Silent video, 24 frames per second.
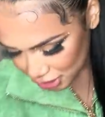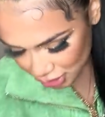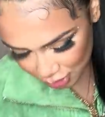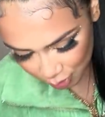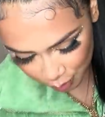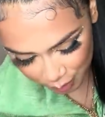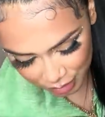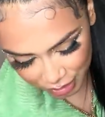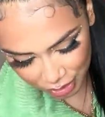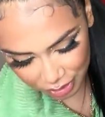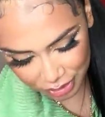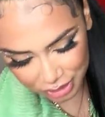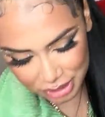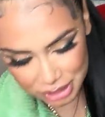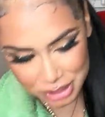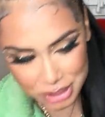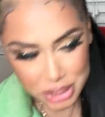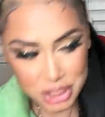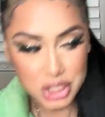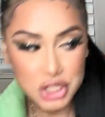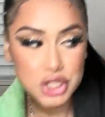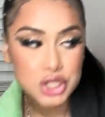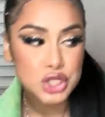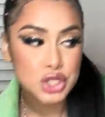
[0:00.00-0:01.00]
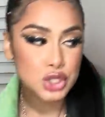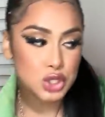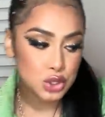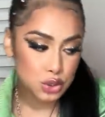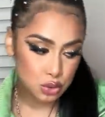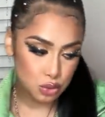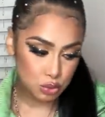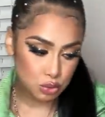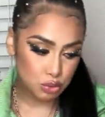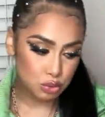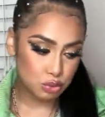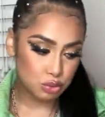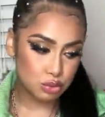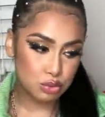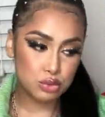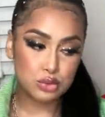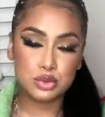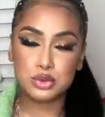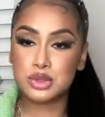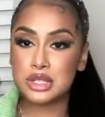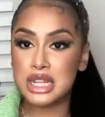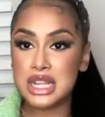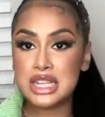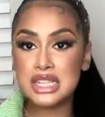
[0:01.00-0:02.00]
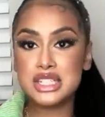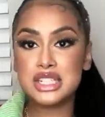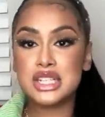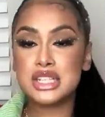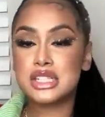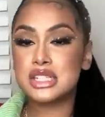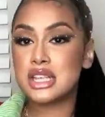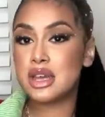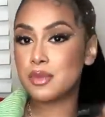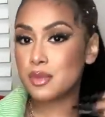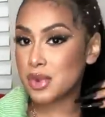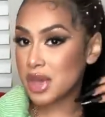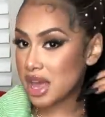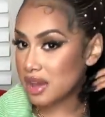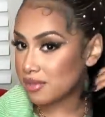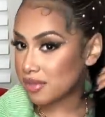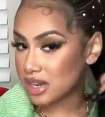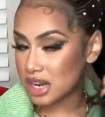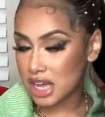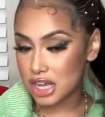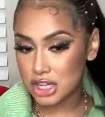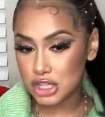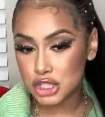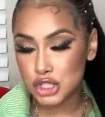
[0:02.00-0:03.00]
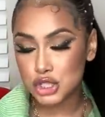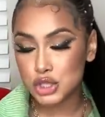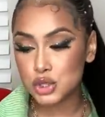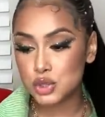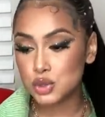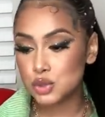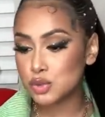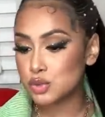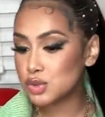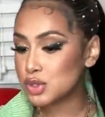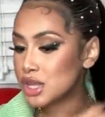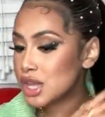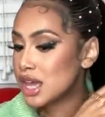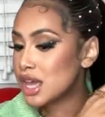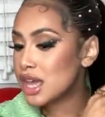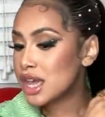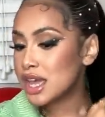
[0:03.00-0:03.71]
so we're gonna get into shoes. Let's just say we have a lot of shoes.